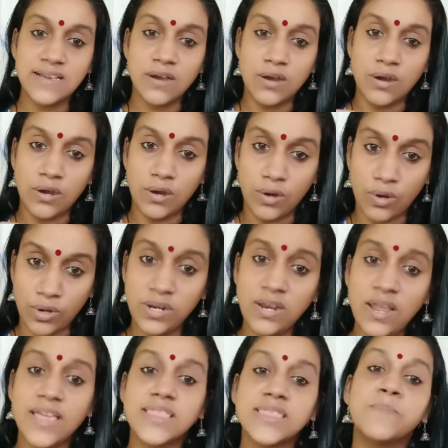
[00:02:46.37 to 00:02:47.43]
on
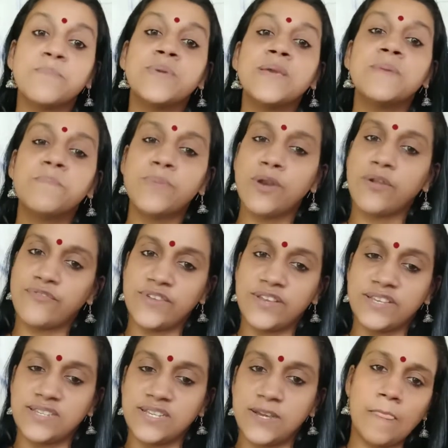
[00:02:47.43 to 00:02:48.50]
the people of
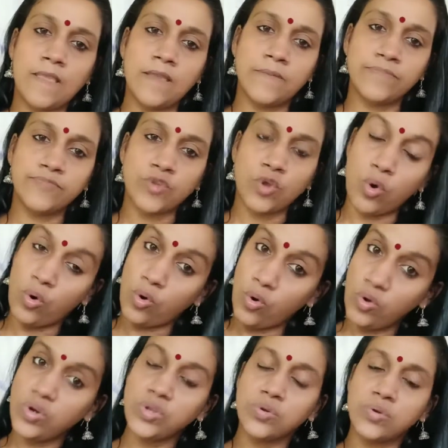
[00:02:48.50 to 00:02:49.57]
India.
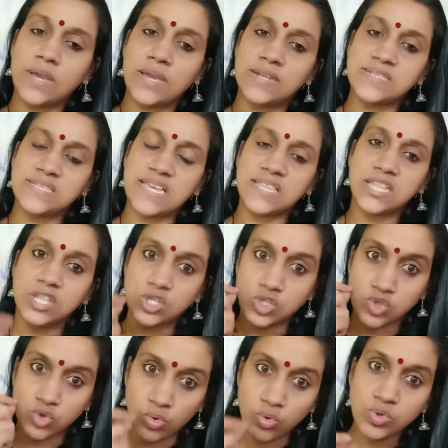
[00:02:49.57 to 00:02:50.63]
Or you can say that the
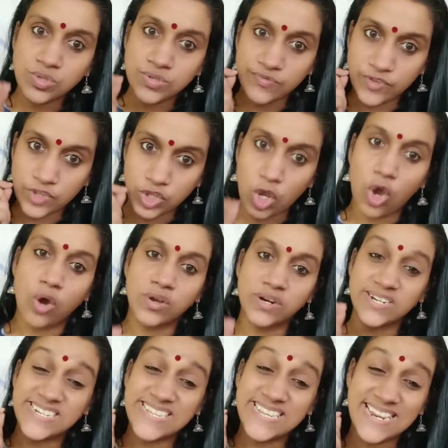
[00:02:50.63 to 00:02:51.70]
source of
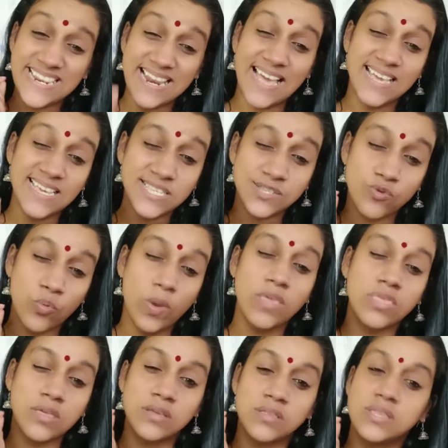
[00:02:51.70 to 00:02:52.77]
authority lies
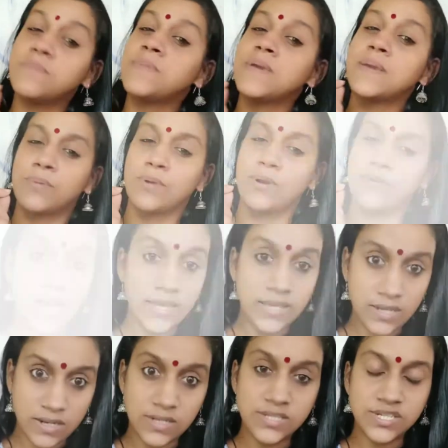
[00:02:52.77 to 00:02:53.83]
with the people of
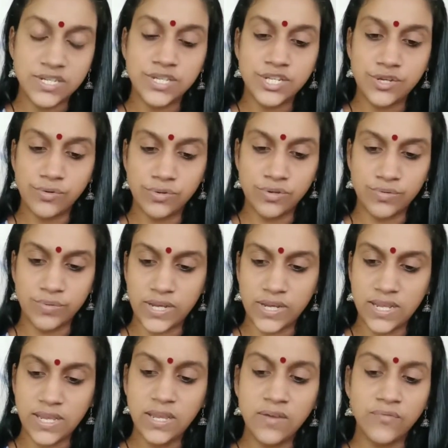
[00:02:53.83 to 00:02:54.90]
India. I continue the
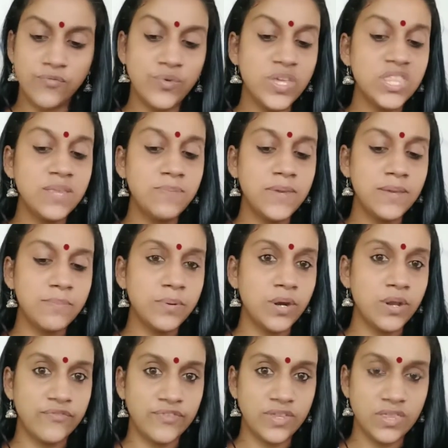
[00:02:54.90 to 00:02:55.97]
reading. We the people
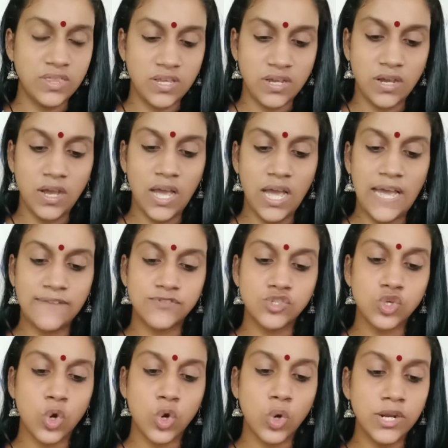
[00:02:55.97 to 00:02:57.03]
of India have
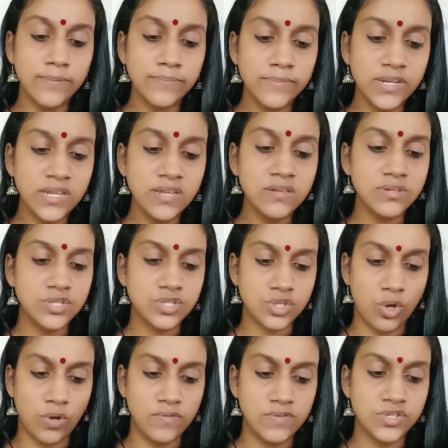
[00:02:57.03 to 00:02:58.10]
solemnly
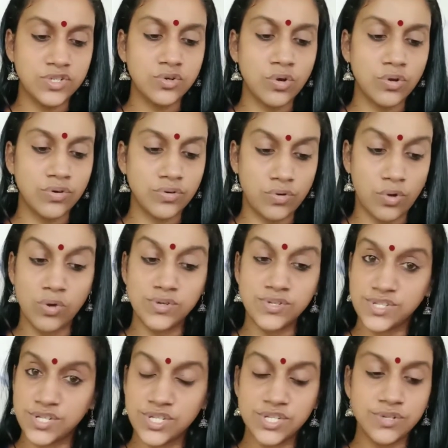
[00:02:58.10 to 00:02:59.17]
resolved to
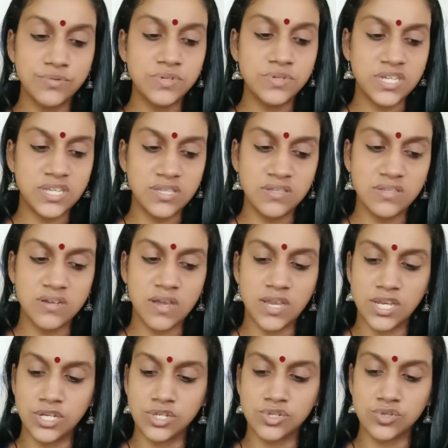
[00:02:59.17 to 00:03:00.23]
constitute India
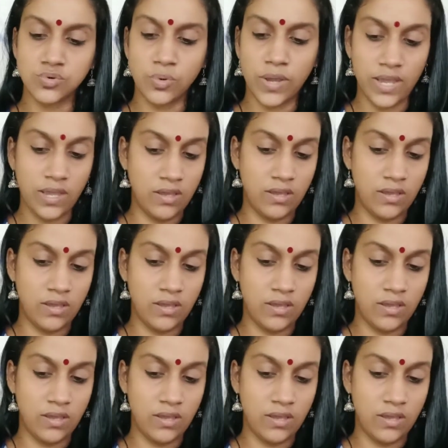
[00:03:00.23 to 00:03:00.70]
into a